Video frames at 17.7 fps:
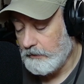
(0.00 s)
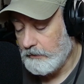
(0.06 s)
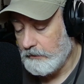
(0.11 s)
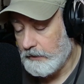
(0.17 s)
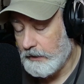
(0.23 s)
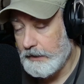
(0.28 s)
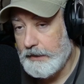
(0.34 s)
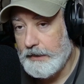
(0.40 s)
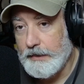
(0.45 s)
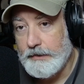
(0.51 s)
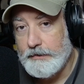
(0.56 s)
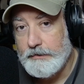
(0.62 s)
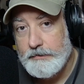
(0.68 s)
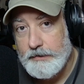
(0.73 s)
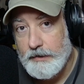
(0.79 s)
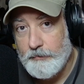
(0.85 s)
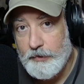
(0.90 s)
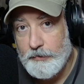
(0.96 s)
again,
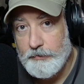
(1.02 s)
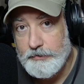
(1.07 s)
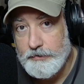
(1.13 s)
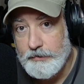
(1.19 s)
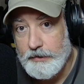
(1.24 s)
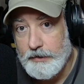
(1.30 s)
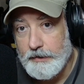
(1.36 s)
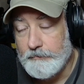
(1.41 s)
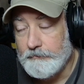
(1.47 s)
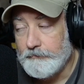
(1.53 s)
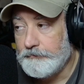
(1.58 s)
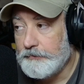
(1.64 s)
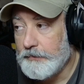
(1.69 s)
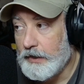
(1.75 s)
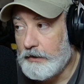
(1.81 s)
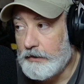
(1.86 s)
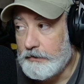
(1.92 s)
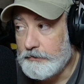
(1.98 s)
tell me what you think.
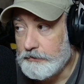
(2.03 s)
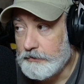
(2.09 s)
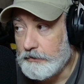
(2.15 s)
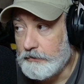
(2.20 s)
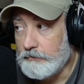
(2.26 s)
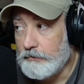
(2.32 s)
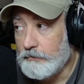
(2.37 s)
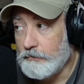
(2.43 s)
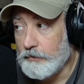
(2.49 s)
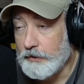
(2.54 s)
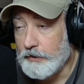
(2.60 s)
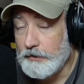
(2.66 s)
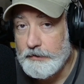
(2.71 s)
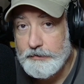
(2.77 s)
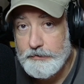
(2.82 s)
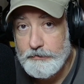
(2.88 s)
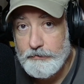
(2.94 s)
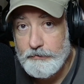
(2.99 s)
Also, we're going to
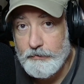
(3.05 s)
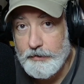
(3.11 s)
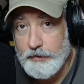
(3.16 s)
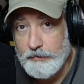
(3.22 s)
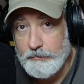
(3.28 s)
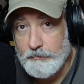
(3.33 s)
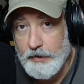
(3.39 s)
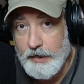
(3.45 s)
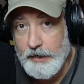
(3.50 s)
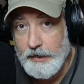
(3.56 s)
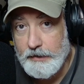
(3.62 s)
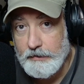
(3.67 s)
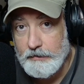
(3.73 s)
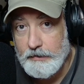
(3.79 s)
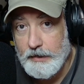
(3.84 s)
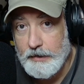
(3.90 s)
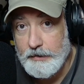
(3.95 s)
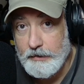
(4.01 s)
listen to another mic,
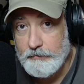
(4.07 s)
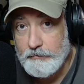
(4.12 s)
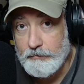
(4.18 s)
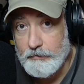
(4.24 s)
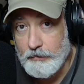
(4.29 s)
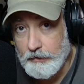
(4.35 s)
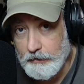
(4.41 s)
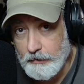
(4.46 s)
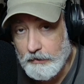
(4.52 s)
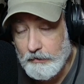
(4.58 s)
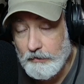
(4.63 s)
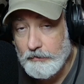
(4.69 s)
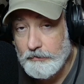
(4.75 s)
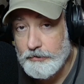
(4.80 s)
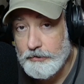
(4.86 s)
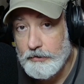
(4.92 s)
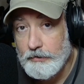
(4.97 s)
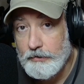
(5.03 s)
another
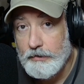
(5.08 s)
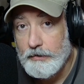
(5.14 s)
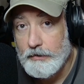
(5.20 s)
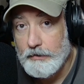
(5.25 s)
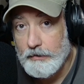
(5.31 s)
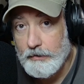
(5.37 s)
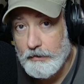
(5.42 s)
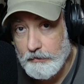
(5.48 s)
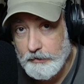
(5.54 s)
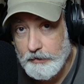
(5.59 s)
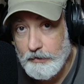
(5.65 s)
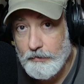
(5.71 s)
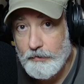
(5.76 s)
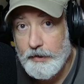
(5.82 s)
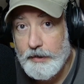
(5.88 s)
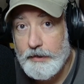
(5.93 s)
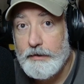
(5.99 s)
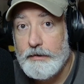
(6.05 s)
large
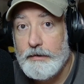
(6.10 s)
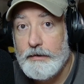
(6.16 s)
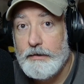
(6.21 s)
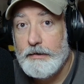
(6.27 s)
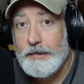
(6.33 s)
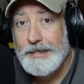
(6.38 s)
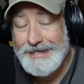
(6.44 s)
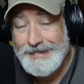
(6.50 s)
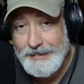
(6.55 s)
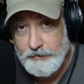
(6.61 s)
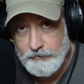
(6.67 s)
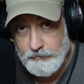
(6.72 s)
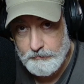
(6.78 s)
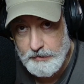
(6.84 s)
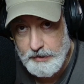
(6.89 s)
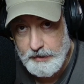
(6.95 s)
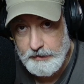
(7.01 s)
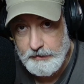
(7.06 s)
cardioid condenser
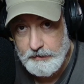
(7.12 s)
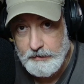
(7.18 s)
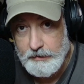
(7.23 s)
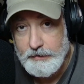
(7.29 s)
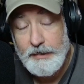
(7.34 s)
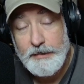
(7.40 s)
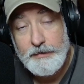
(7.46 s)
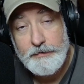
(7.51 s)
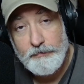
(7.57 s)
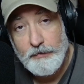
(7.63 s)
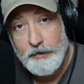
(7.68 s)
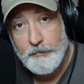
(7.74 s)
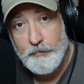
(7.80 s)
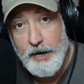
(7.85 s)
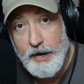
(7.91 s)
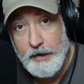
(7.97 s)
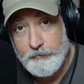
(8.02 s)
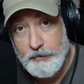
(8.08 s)
mic that is very
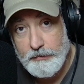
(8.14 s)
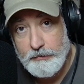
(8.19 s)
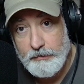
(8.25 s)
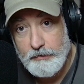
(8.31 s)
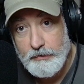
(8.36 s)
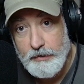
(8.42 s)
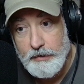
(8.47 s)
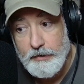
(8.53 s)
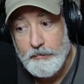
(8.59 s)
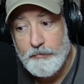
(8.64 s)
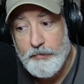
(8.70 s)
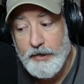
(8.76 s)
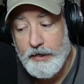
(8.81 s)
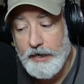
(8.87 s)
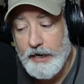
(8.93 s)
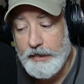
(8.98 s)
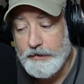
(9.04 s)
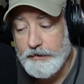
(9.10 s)
popular,
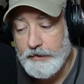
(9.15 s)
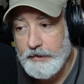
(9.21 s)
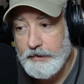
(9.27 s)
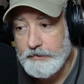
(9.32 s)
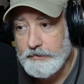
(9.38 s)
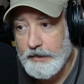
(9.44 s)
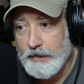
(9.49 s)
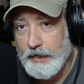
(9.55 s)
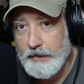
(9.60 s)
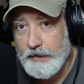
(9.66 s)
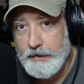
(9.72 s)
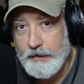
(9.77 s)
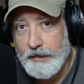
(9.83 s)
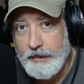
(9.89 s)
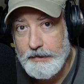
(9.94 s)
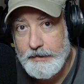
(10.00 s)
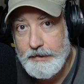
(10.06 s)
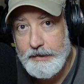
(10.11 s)
but I think it's kind of
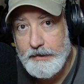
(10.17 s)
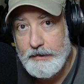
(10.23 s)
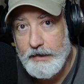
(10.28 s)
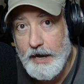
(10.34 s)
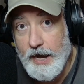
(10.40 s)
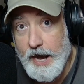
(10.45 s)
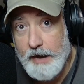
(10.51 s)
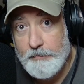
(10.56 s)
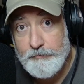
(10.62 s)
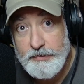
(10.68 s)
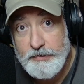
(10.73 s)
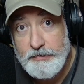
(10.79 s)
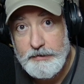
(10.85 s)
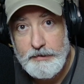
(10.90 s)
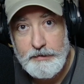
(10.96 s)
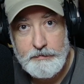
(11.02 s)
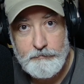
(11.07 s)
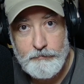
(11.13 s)
like the
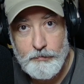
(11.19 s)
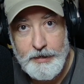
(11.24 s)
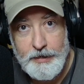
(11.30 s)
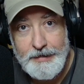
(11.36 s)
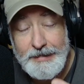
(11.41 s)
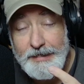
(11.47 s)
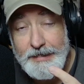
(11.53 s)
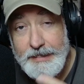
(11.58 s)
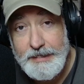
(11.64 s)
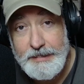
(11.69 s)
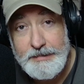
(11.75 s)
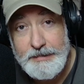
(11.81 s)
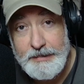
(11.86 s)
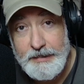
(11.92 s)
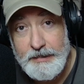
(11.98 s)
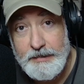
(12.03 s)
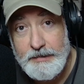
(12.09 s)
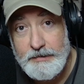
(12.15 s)
opposite of what this
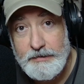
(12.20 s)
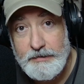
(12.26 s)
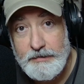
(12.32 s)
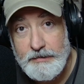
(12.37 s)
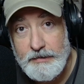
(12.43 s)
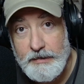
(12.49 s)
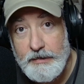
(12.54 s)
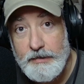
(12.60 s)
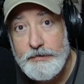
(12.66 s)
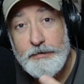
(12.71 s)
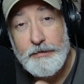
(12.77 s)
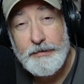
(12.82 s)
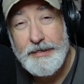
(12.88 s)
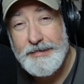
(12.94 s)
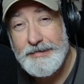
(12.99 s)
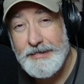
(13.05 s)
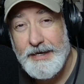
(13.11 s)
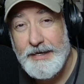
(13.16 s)
is. So
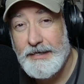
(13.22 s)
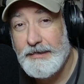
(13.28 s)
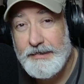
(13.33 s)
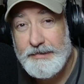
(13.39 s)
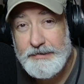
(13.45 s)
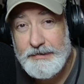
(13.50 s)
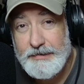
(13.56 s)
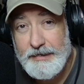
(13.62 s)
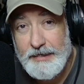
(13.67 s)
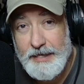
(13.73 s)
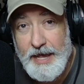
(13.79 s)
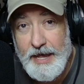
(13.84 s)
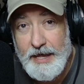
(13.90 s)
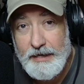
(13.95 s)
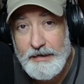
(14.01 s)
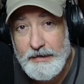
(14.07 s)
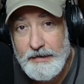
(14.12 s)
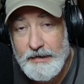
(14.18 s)
let's take a listen to
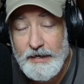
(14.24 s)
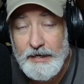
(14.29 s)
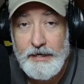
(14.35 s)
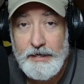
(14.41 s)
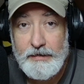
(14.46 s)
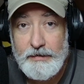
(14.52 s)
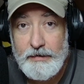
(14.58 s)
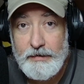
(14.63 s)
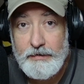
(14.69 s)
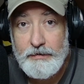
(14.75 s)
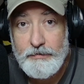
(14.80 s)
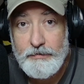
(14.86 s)
that and you